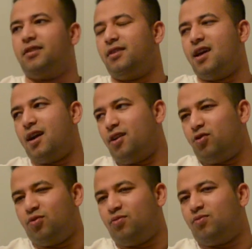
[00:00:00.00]

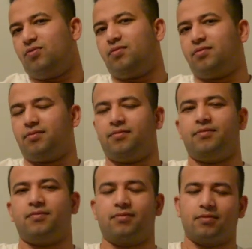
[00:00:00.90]
Now,
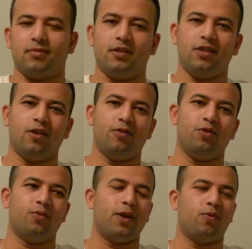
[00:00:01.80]

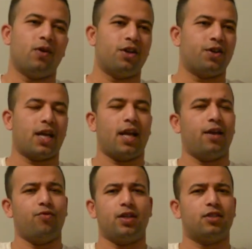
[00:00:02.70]
you may wonder, can
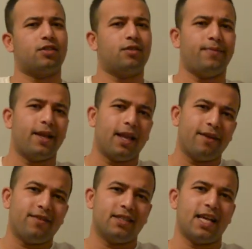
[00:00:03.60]
I register my
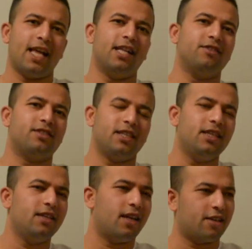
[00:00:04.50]
life as
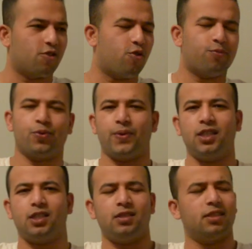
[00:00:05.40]
LLC and
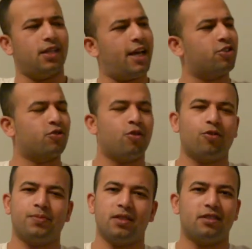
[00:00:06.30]
corporations and S
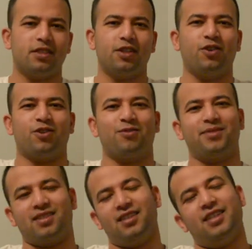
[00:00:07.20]
Corps and C
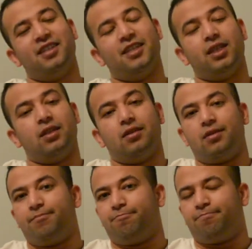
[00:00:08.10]
Corps?
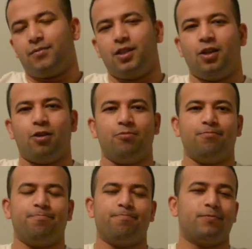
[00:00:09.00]

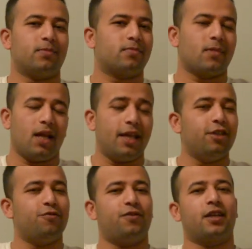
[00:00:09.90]
I'll let
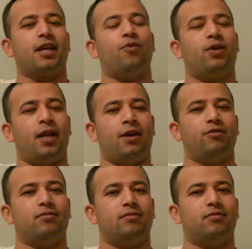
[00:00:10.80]
you figure that one out.